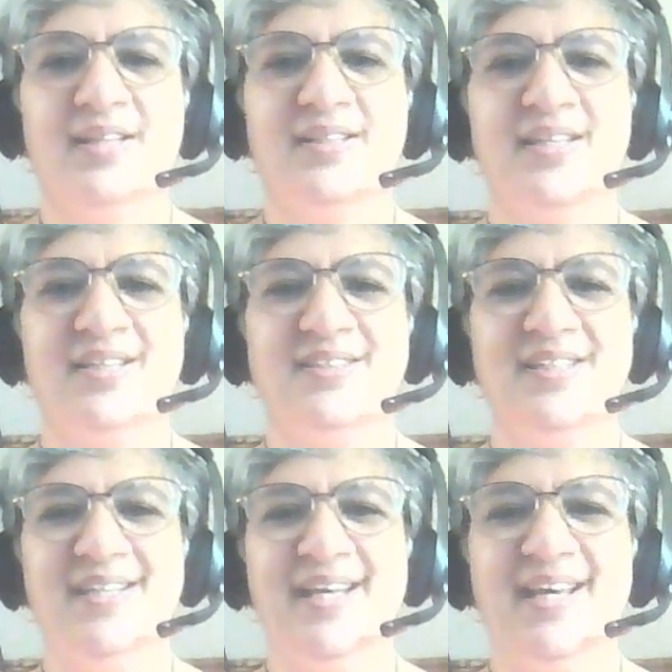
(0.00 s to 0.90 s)
The
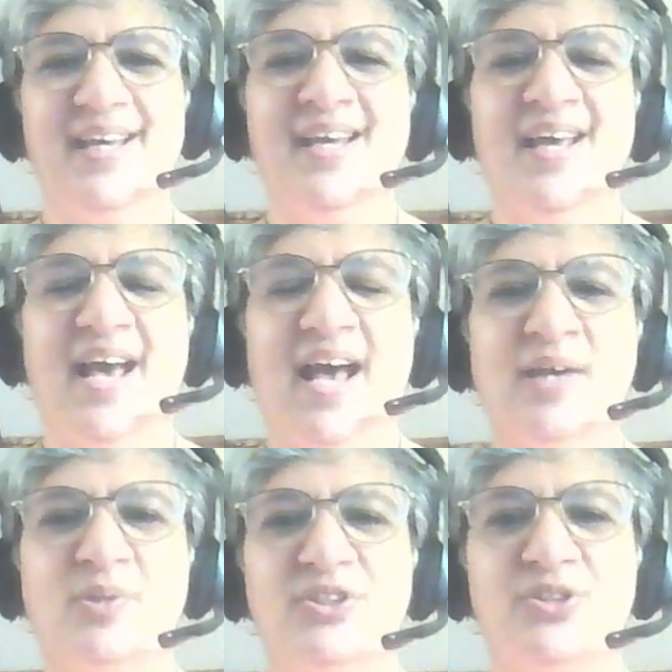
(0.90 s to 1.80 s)
other day, I
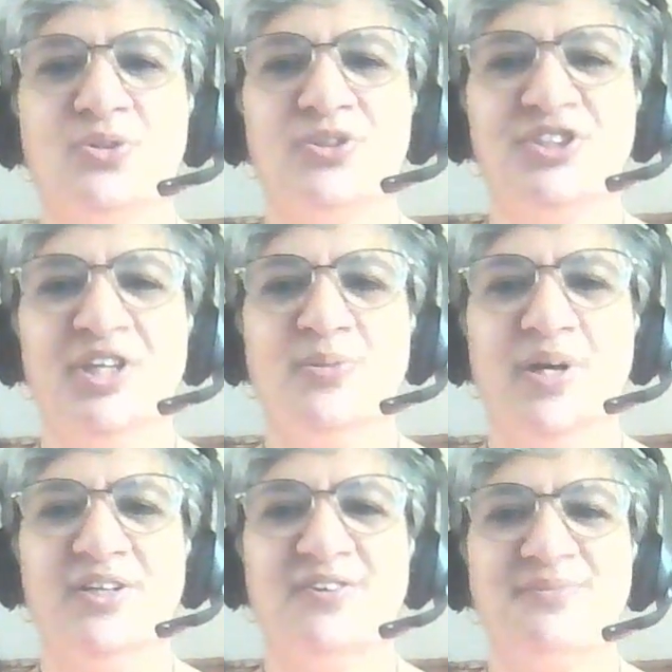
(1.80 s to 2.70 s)
was coaching
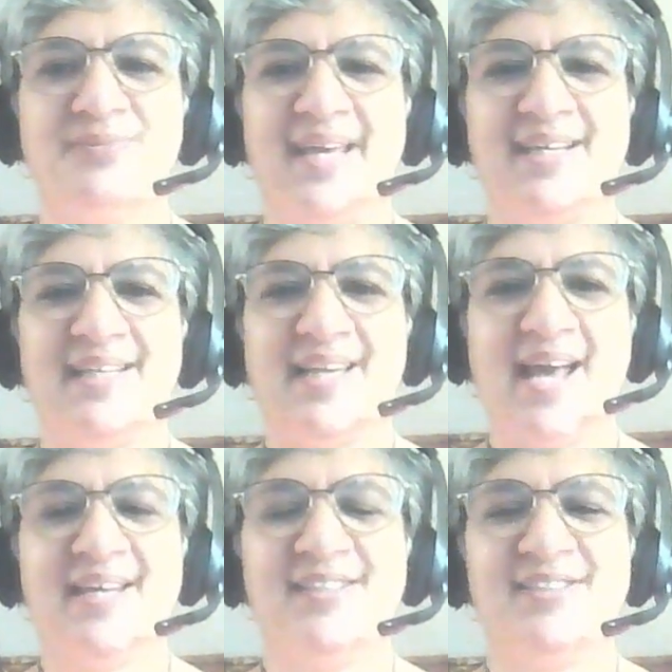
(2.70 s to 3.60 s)
one of my
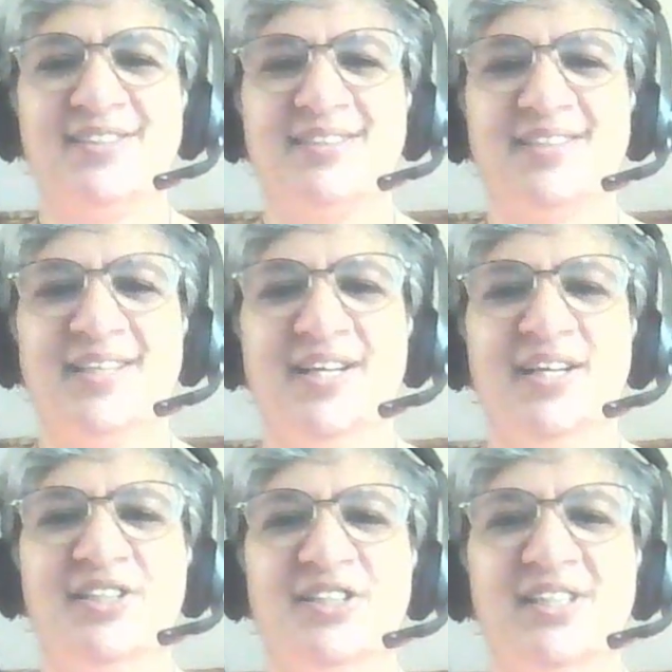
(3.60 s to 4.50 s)
clients.
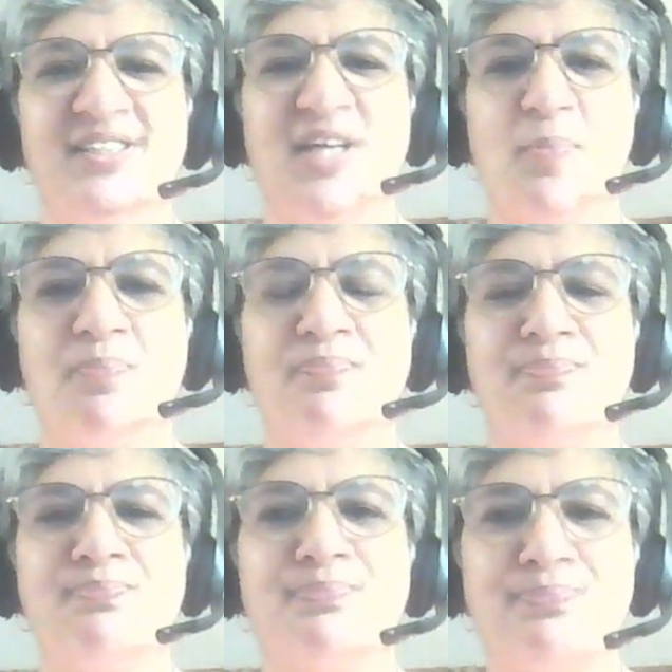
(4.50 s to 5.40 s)
She's a
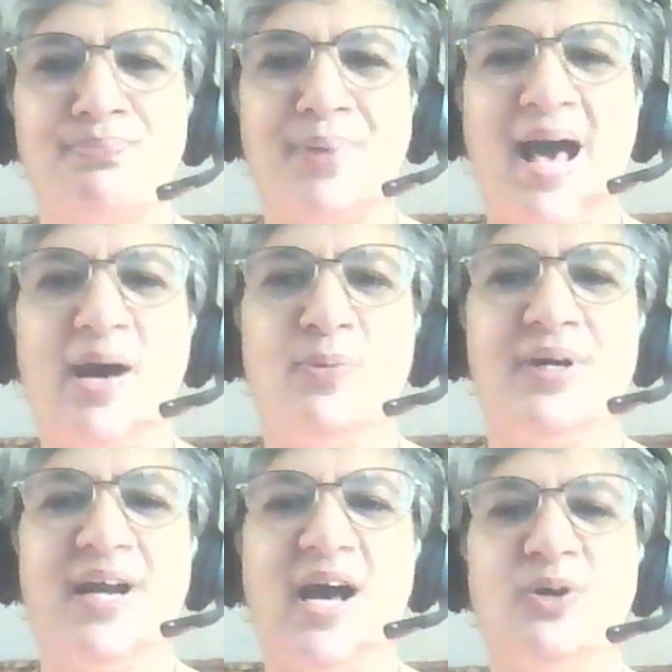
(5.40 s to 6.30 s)

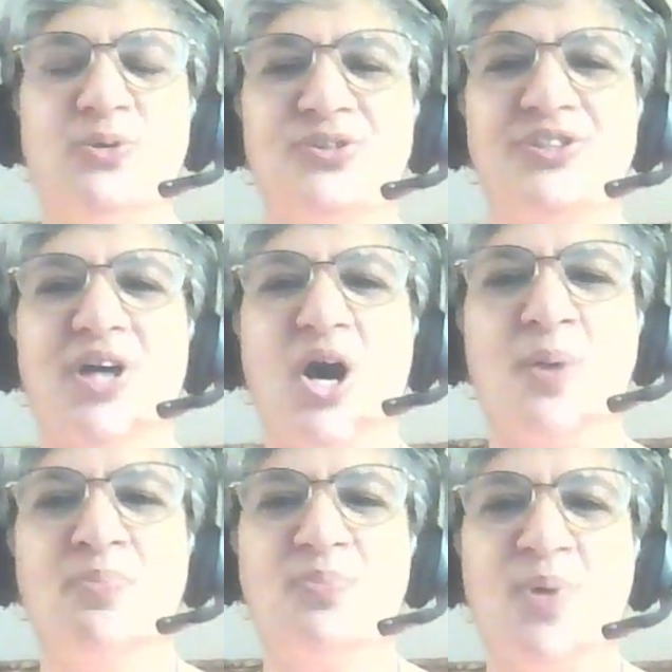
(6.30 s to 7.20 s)
powerhouse, a
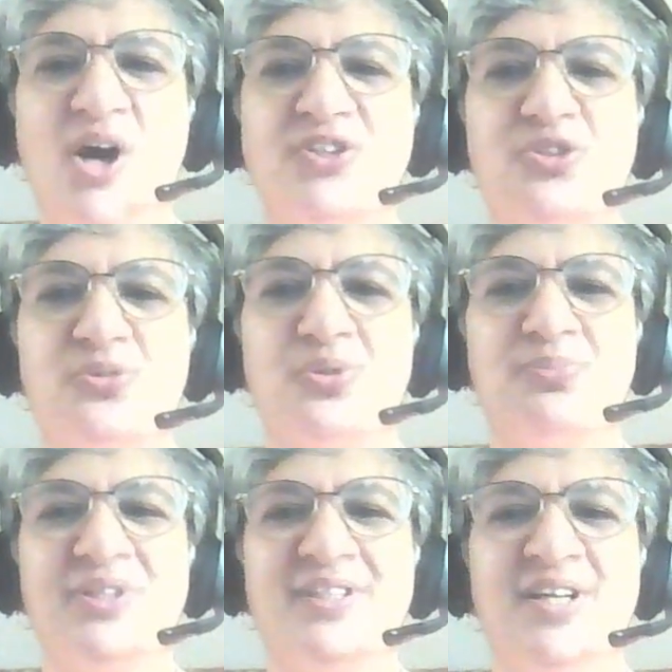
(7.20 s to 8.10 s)
boss
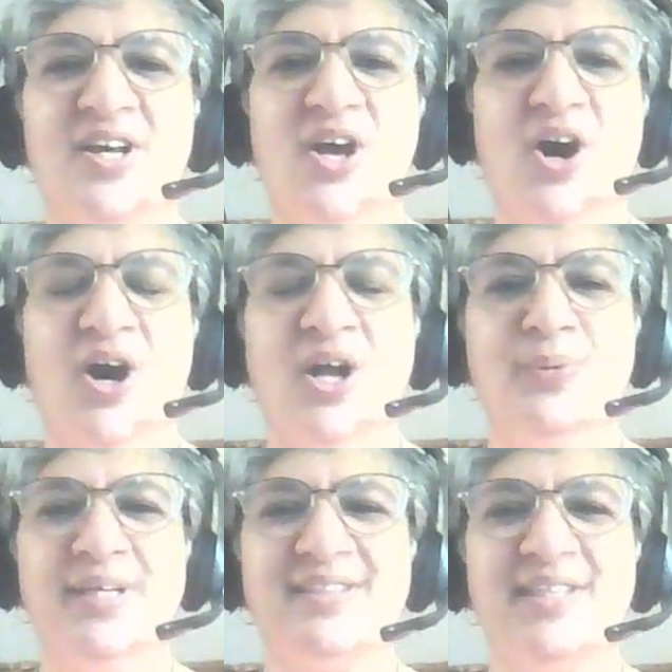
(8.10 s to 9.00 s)
woman,
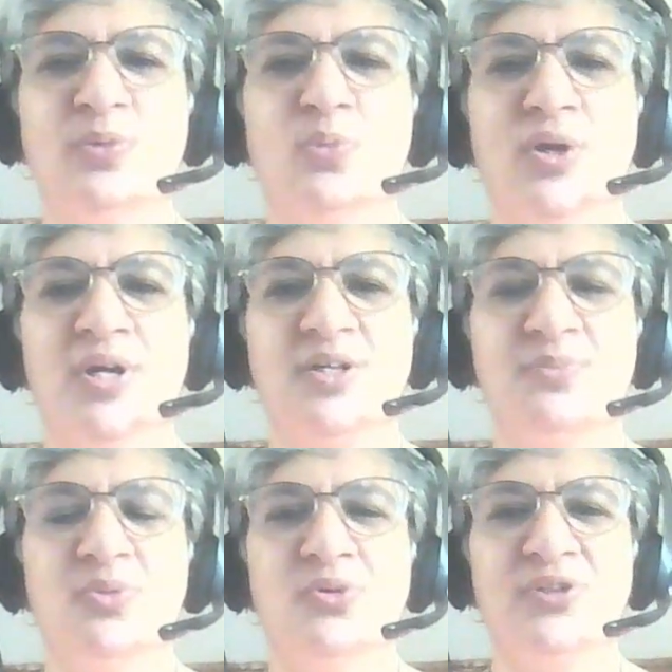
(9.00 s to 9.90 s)
always in work
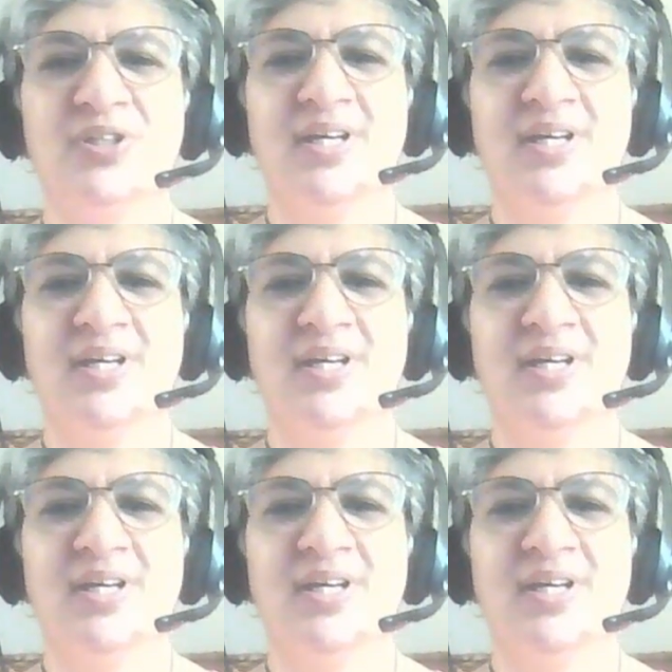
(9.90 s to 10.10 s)
mode,